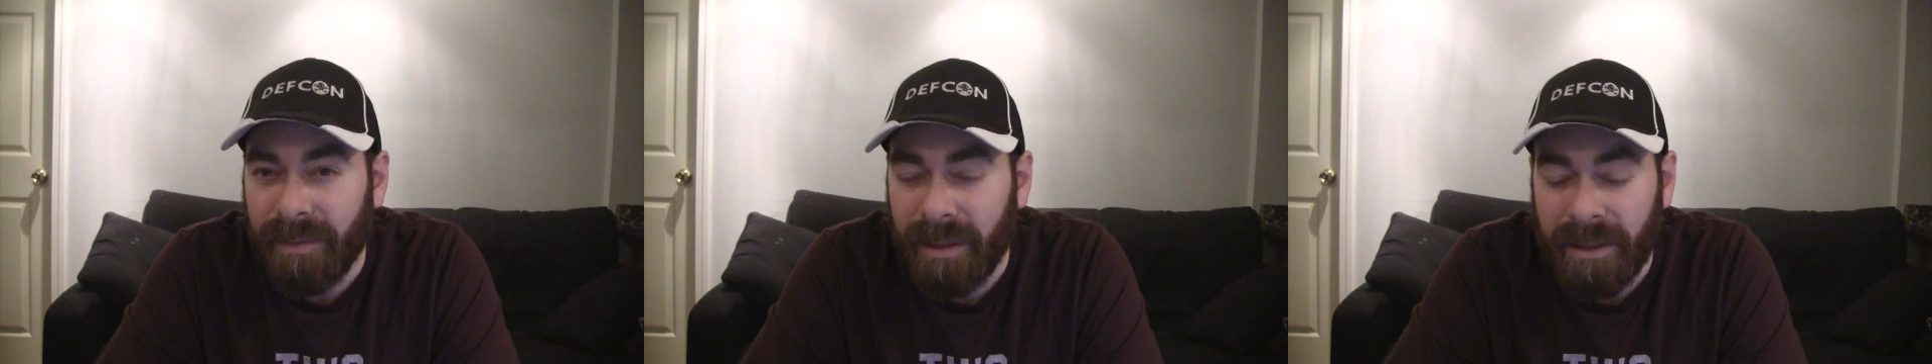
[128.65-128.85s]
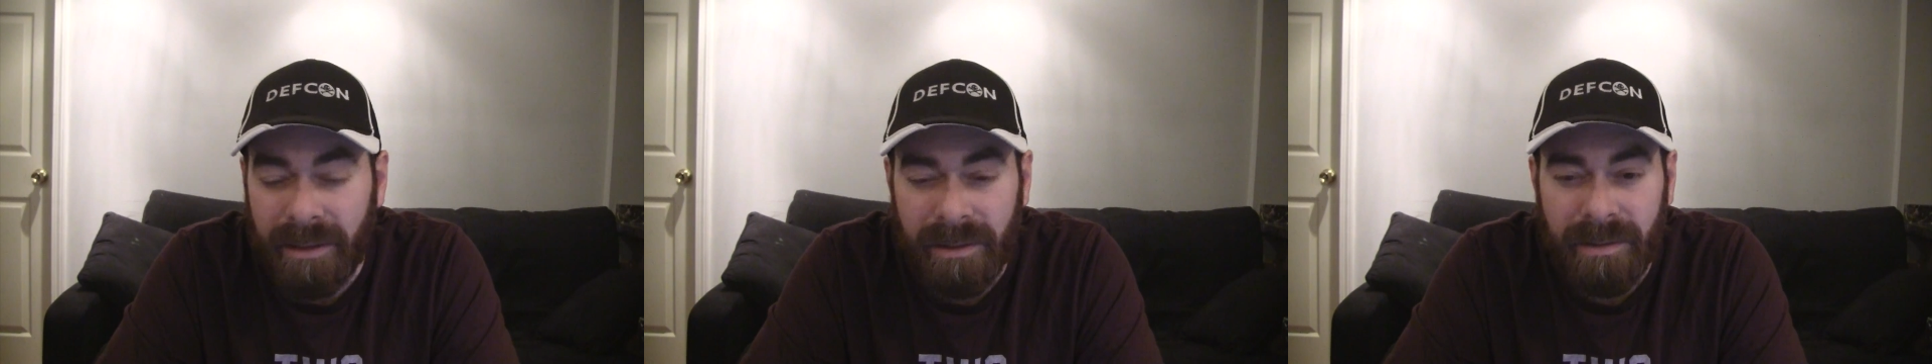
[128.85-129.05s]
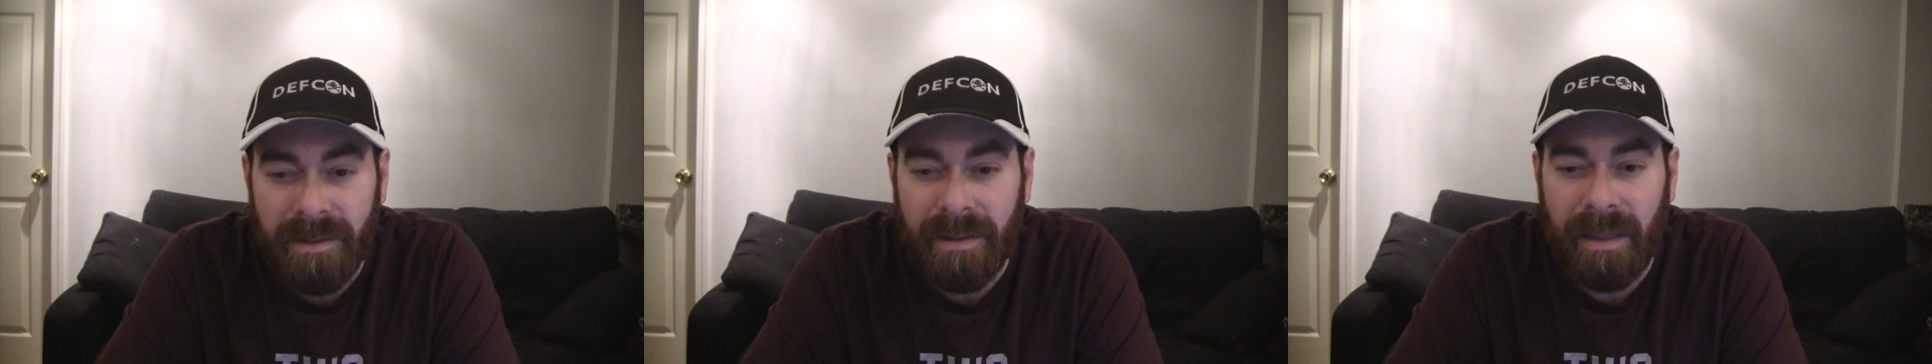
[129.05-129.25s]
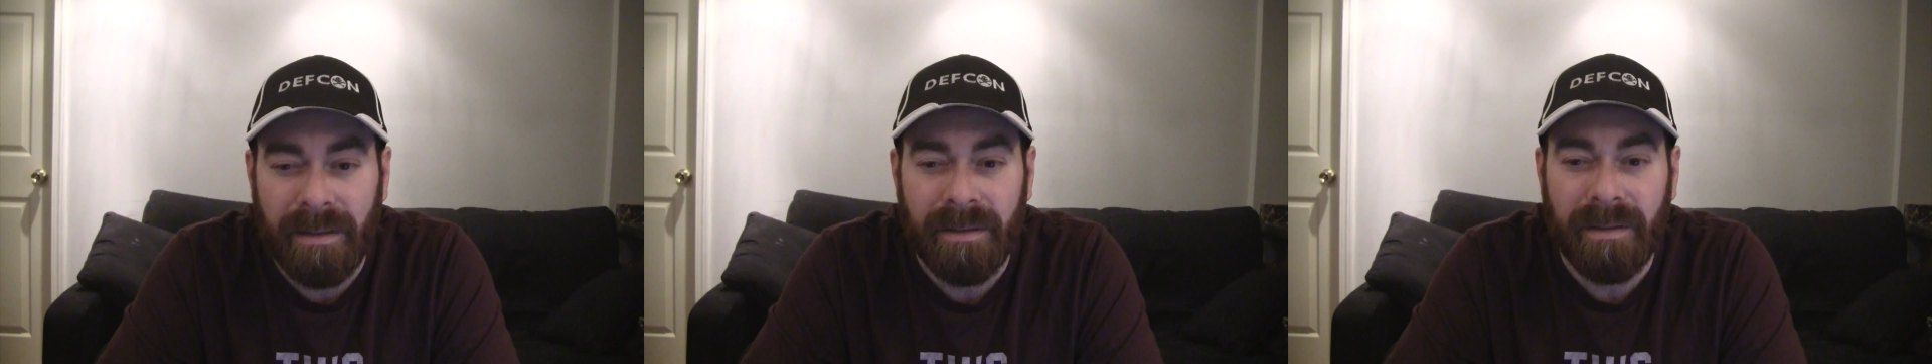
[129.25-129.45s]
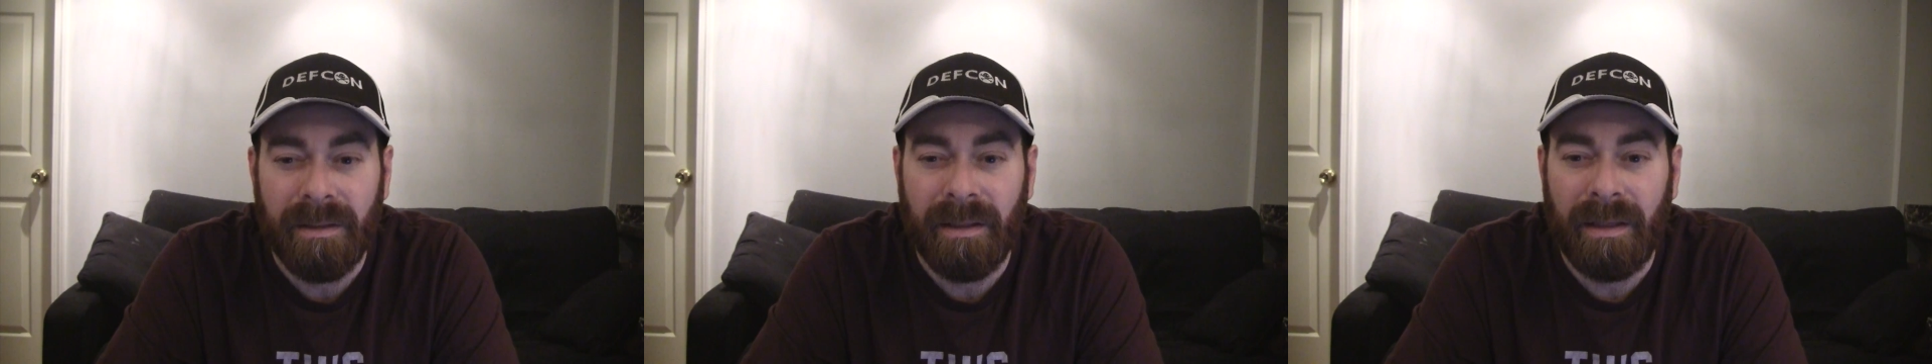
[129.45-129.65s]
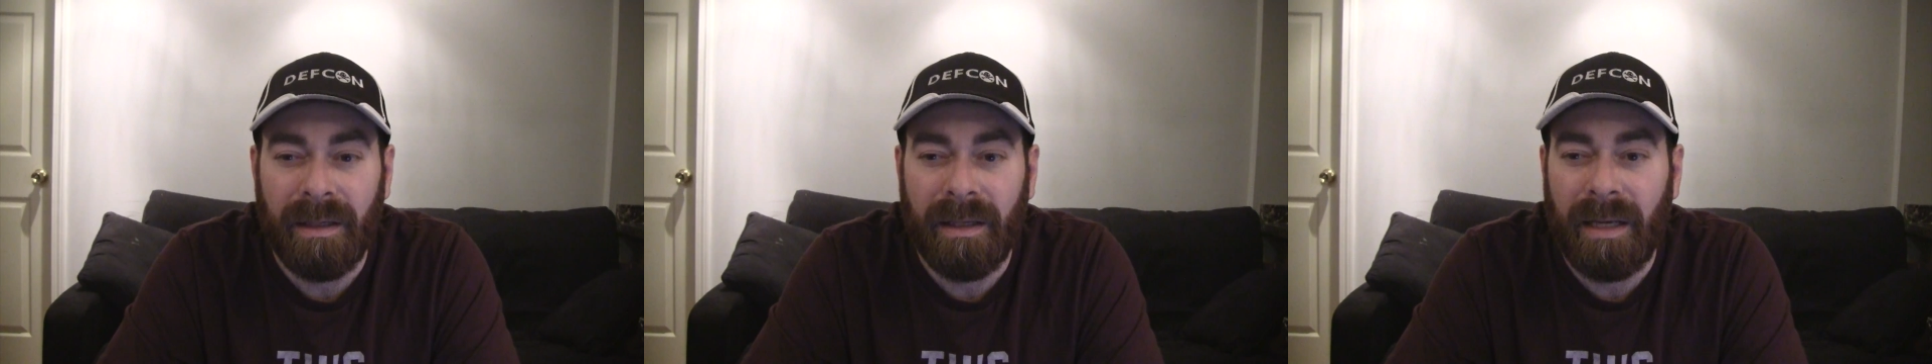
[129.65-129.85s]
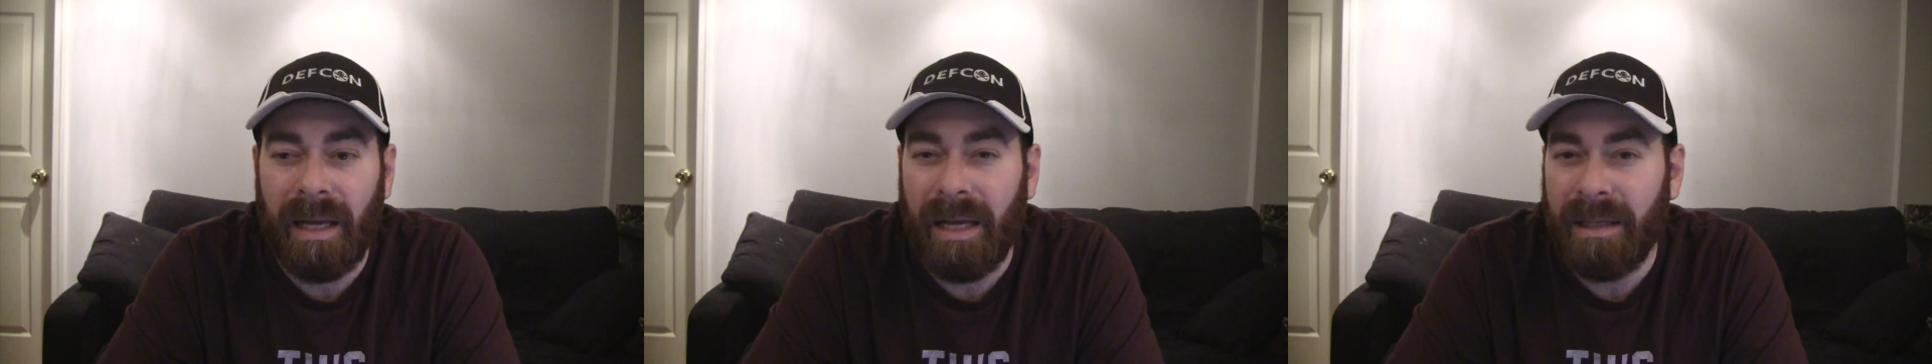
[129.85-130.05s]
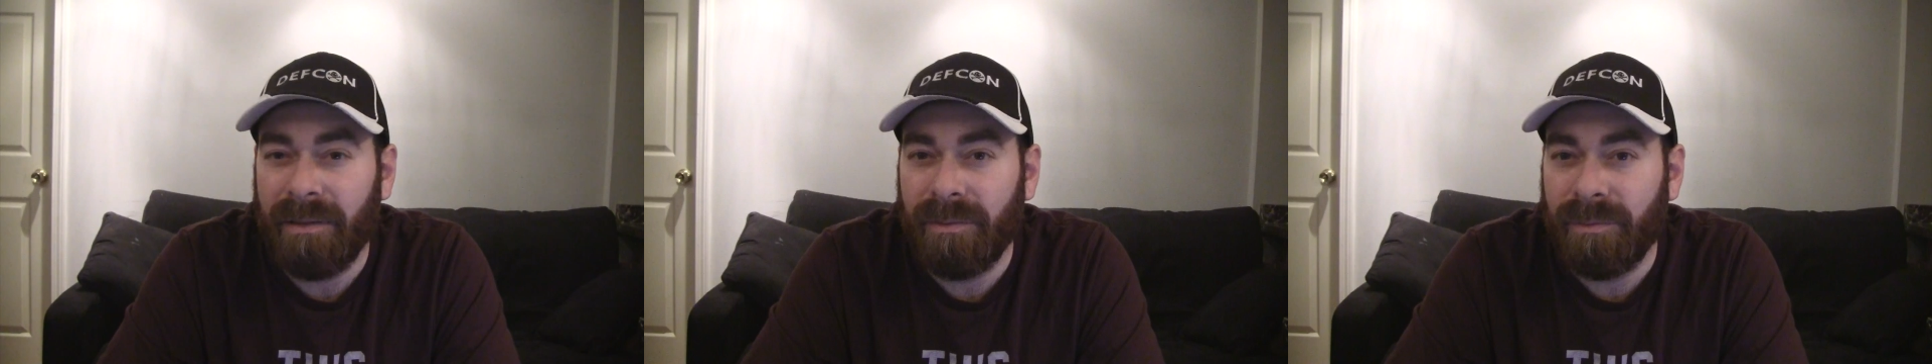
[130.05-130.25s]
years. That's
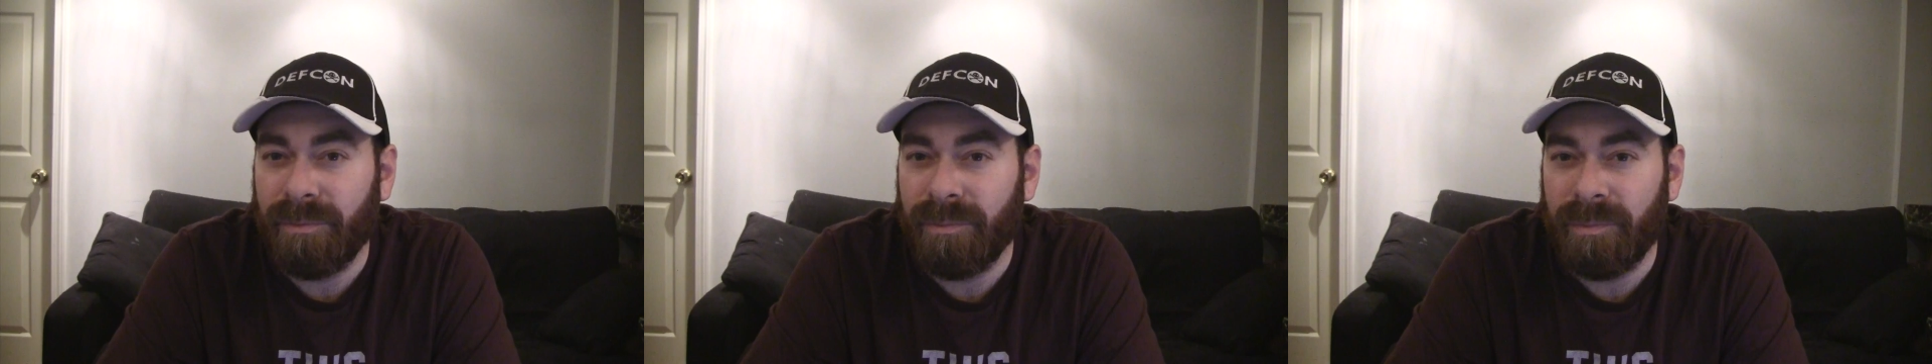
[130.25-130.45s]
kind of,